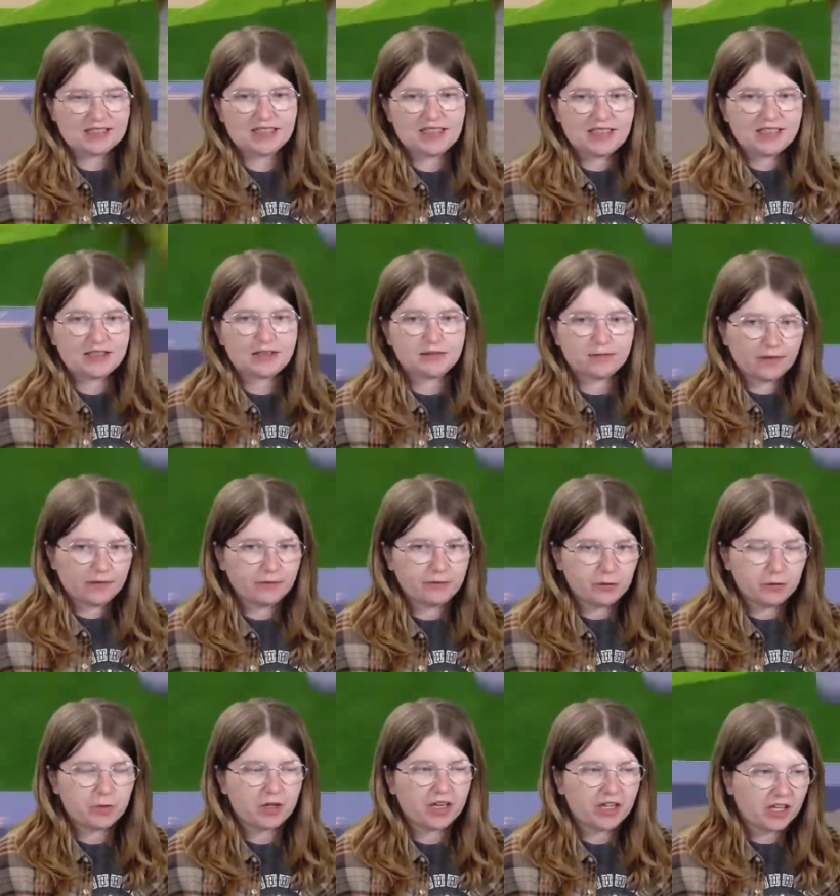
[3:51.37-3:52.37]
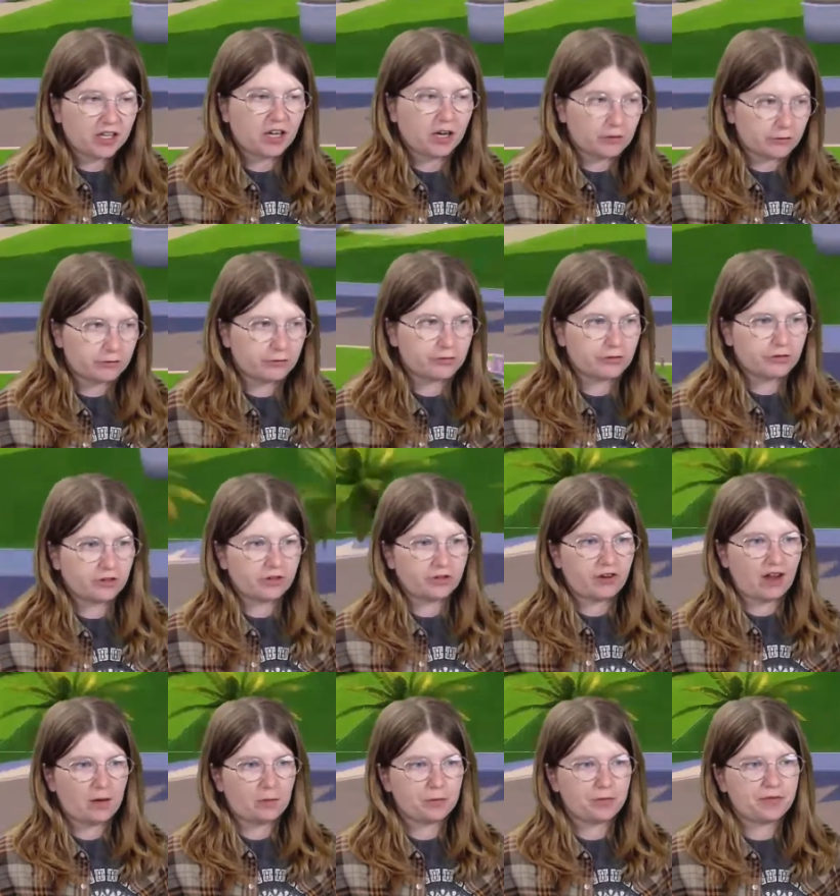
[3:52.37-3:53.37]
Like, if you buy enough
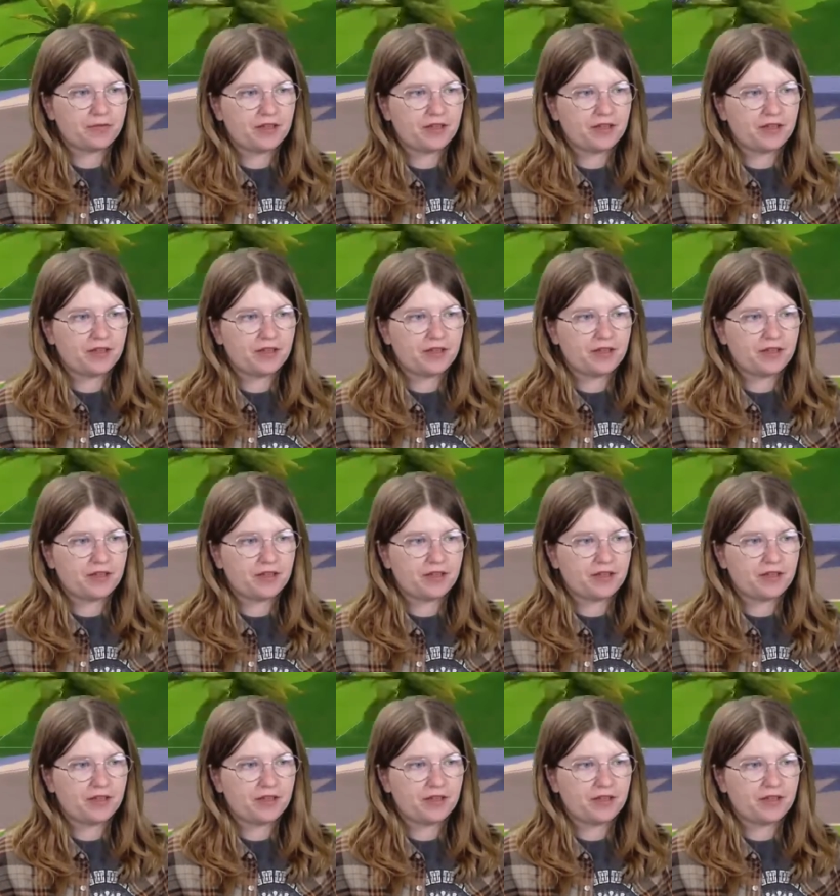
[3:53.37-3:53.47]
crap,